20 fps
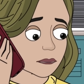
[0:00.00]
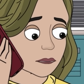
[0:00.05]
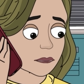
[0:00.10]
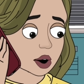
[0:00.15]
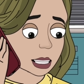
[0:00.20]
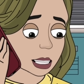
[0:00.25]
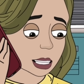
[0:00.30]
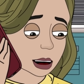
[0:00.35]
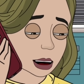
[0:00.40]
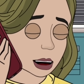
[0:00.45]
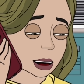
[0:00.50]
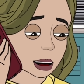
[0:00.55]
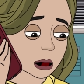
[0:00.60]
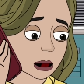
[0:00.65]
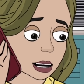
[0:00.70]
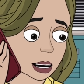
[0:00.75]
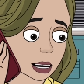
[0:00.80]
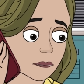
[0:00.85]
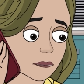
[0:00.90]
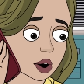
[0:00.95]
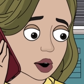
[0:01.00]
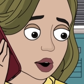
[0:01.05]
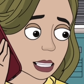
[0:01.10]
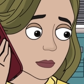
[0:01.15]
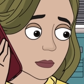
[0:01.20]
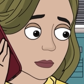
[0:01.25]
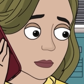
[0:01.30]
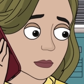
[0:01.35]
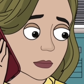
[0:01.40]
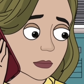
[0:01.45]
He called the
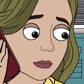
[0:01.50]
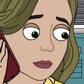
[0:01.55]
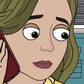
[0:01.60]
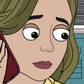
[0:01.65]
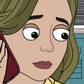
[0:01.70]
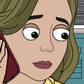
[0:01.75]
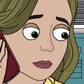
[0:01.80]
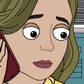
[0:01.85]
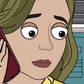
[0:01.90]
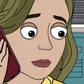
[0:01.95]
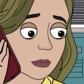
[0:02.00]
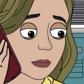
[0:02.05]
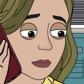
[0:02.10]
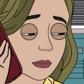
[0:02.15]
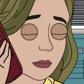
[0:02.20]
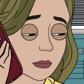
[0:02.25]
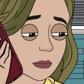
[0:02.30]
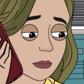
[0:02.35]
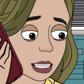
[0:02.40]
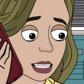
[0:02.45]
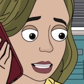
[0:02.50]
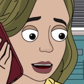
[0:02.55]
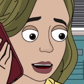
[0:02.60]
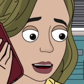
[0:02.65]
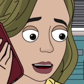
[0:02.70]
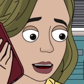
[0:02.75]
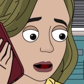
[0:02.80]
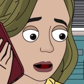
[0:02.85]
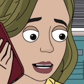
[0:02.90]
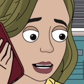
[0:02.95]
police, and I then told them
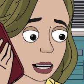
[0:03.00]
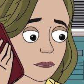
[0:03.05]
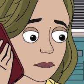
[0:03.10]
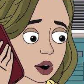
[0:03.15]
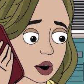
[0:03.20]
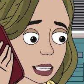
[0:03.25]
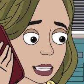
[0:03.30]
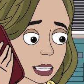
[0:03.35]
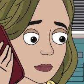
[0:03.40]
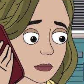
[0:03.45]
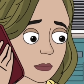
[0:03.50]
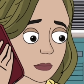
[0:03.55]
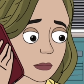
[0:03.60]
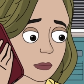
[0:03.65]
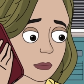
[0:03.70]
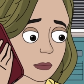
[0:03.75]
everything that happened